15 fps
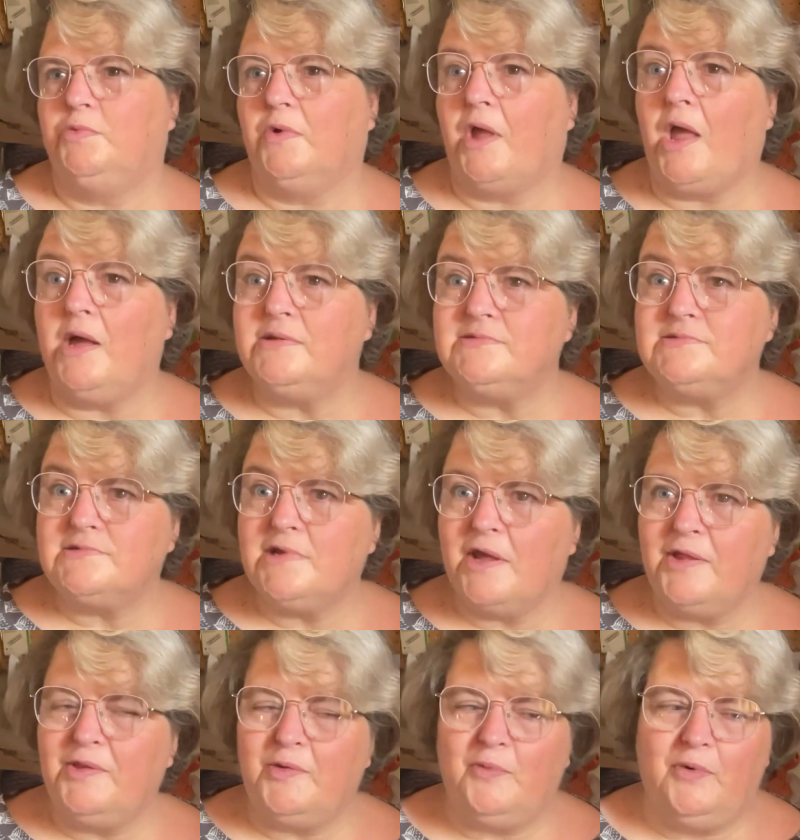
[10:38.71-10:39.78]
can't
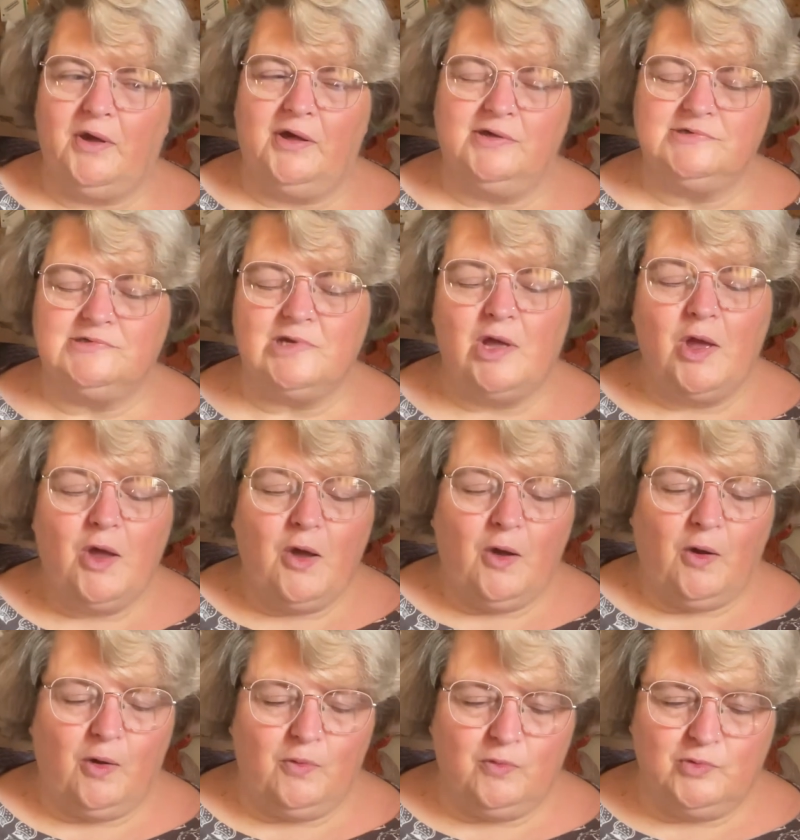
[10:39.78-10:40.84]
say the words,
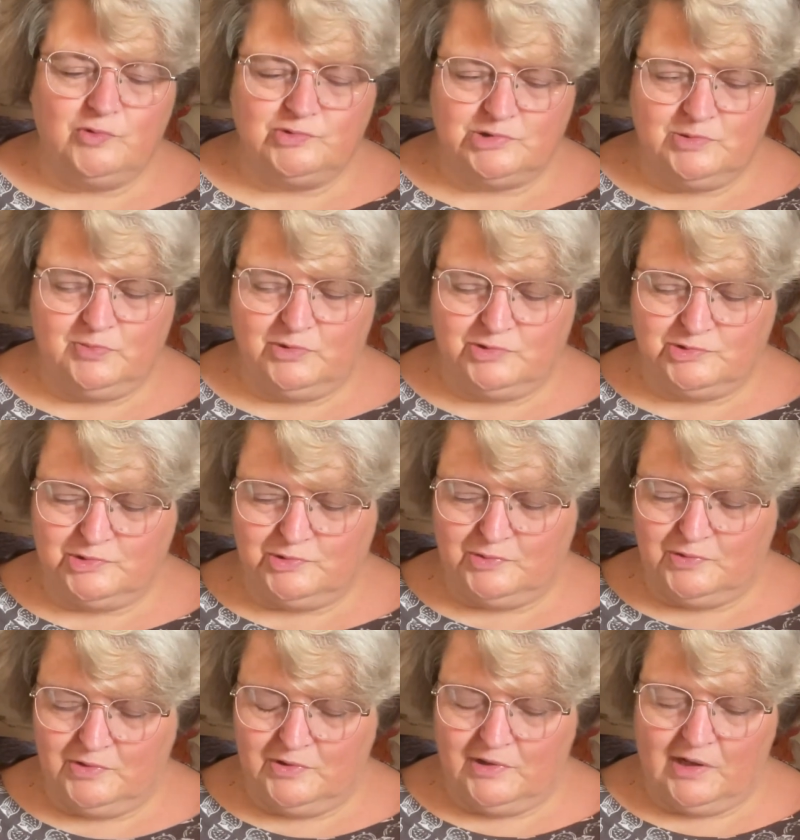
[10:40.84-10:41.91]
hot water
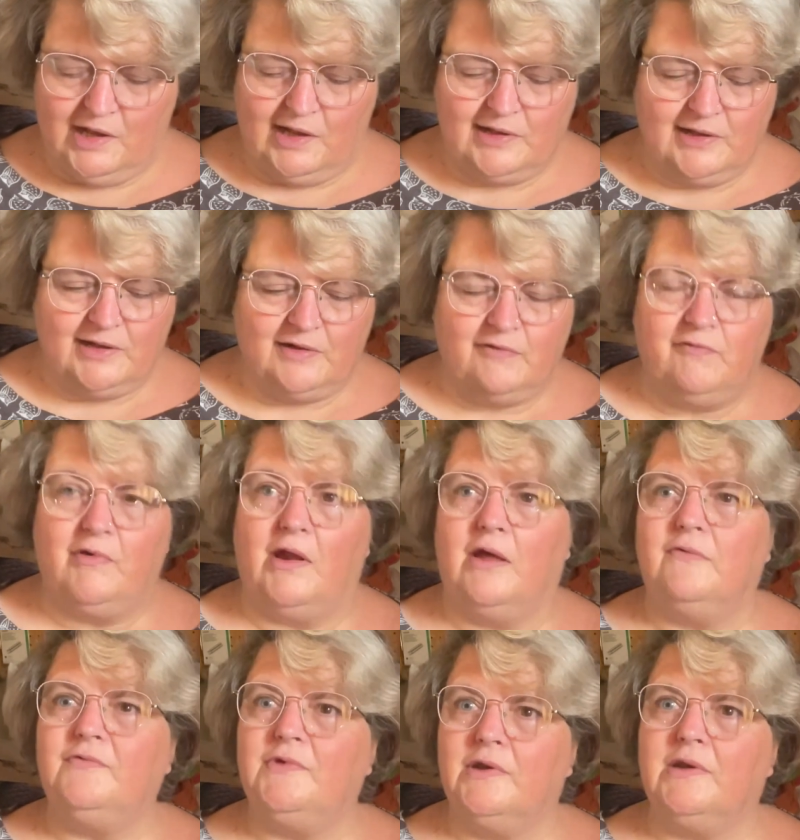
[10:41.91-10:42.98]
bottle hanging
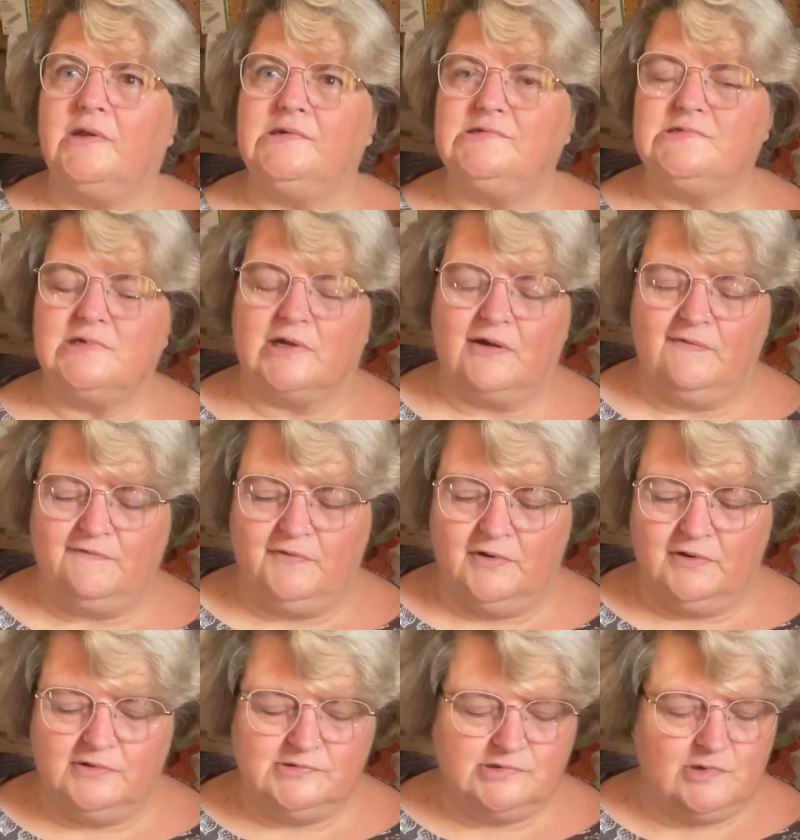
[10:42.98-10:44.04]
around that needs a
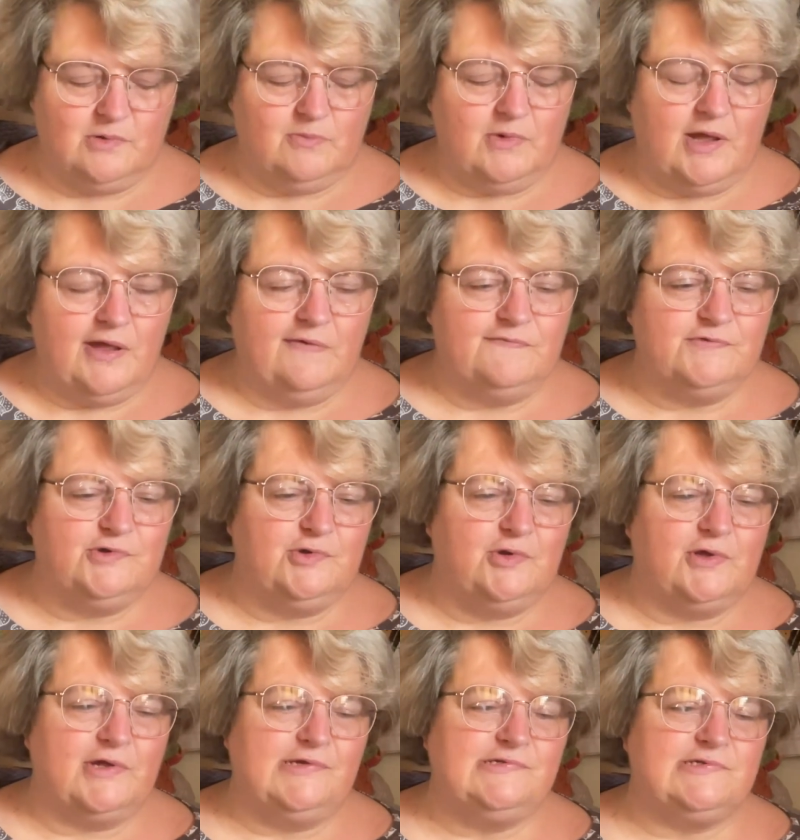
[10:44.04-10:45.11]
cover, so I might have to
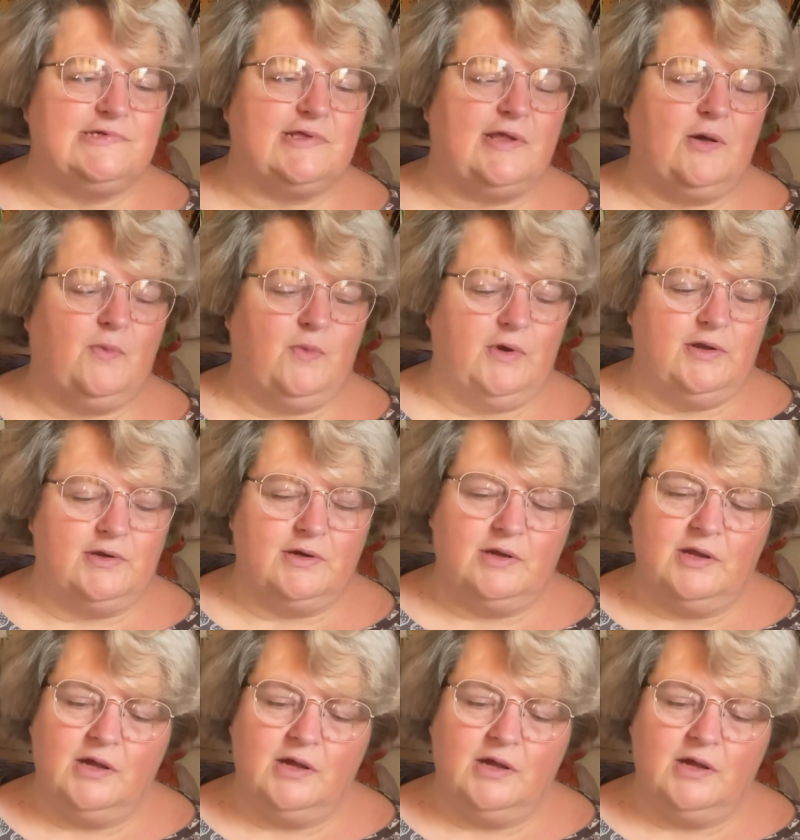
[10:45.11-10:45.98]
look into that one.